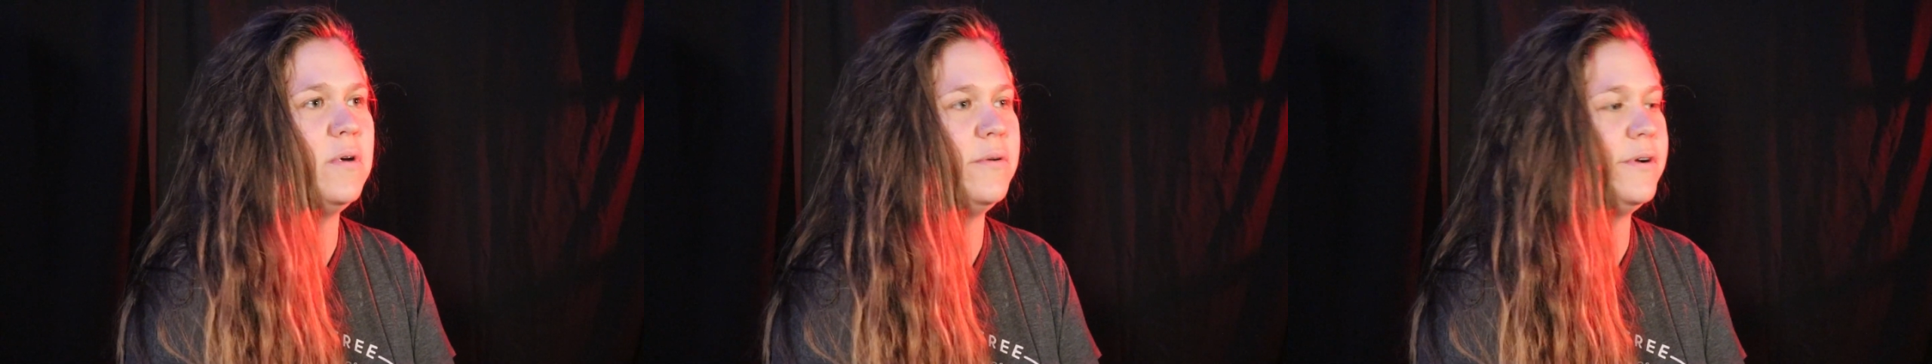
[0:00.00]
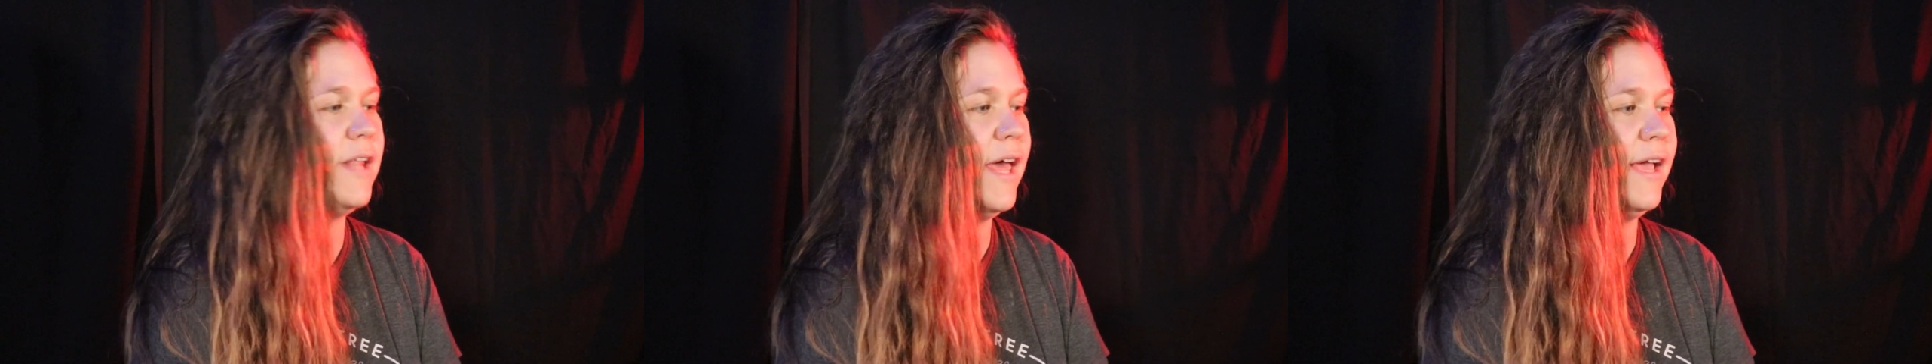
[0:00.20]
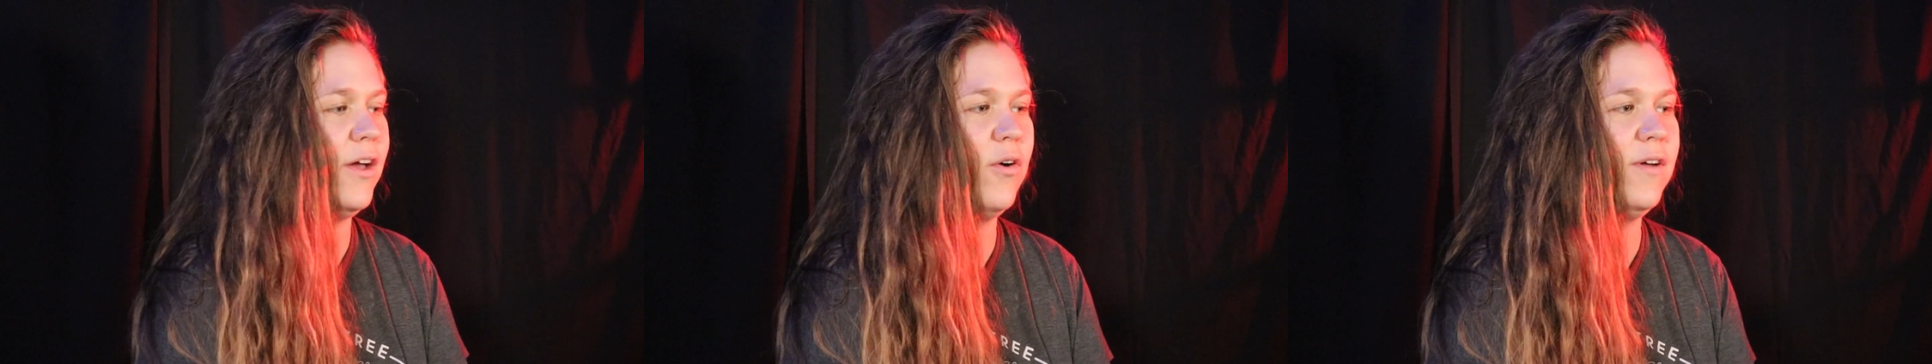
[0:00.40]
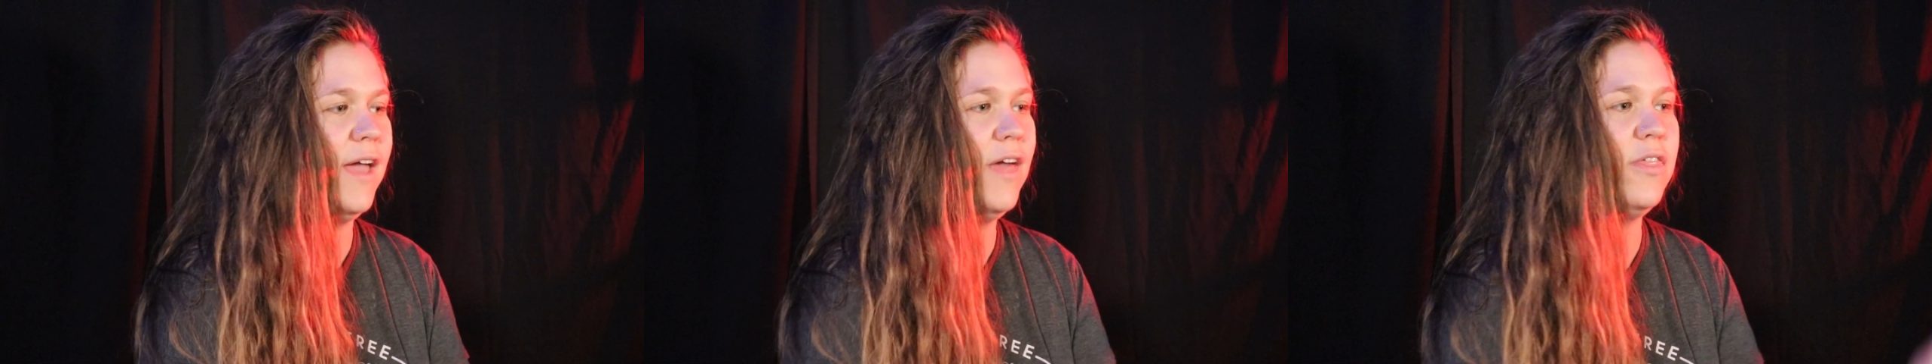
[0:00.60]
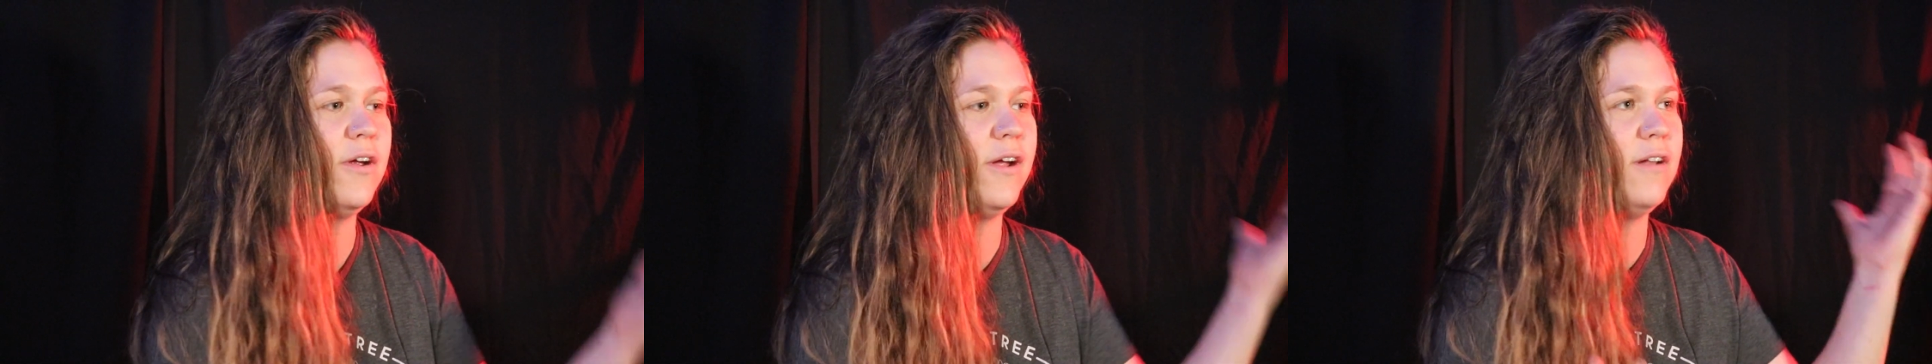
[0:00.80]
We were like,
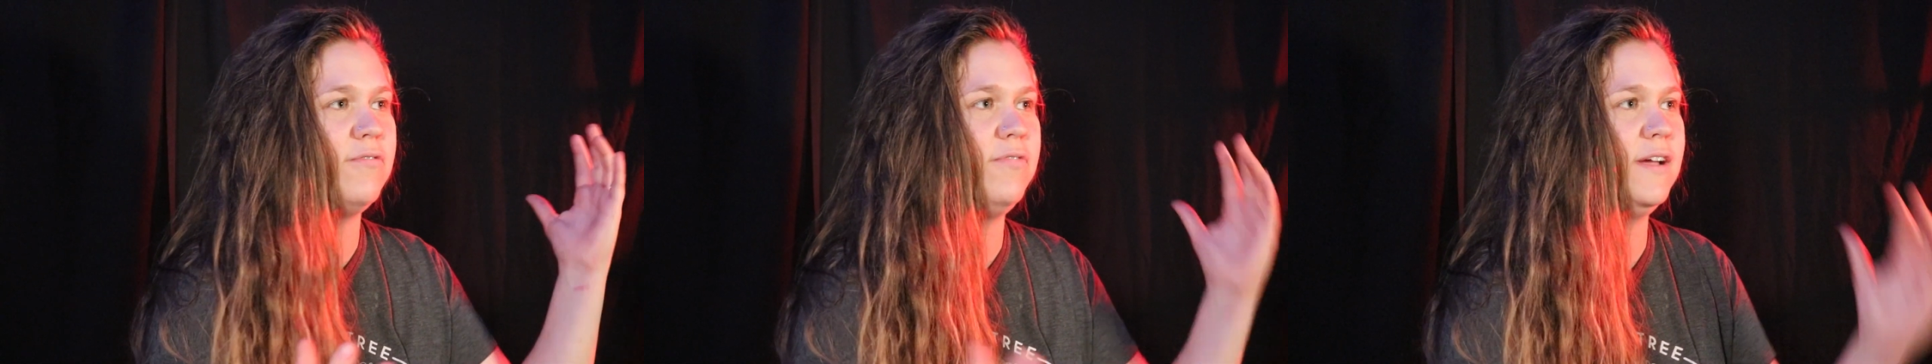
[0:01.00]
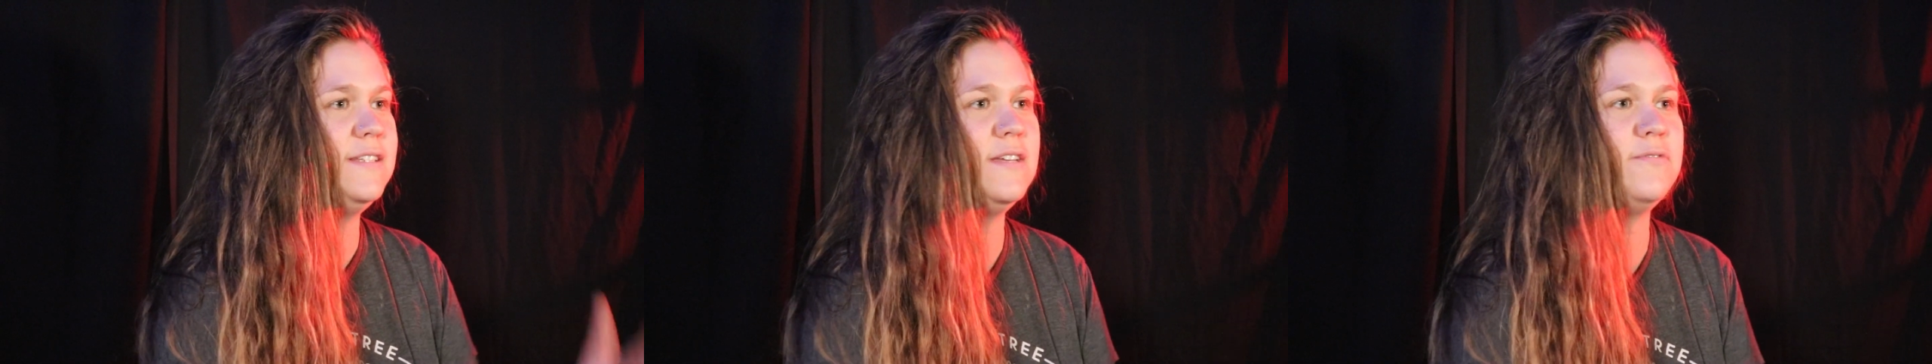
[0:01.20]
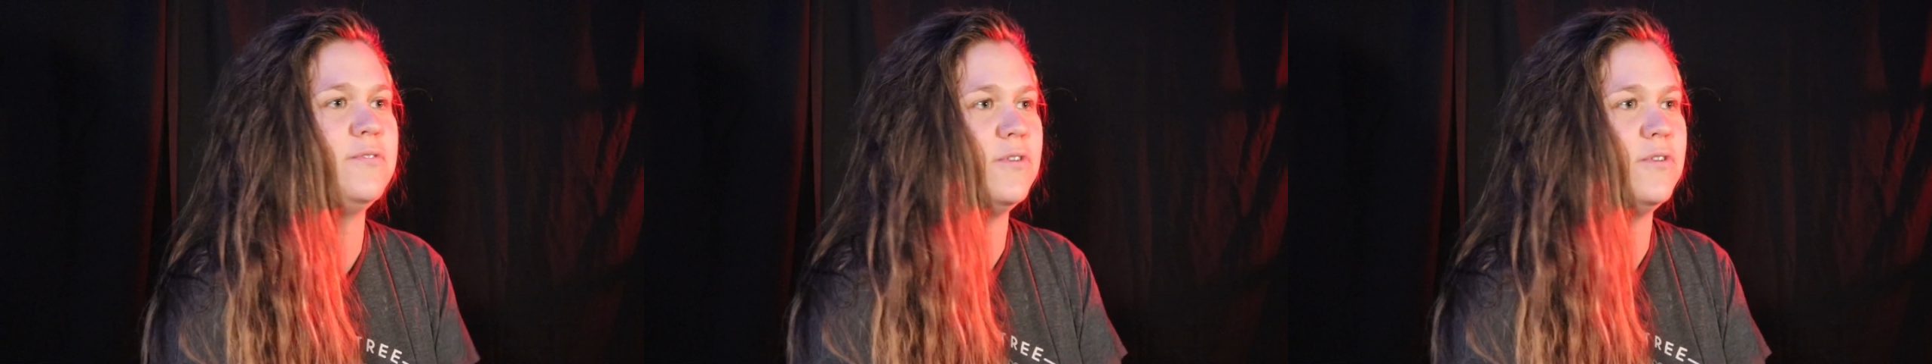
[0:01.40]
okay, they're gonna fix it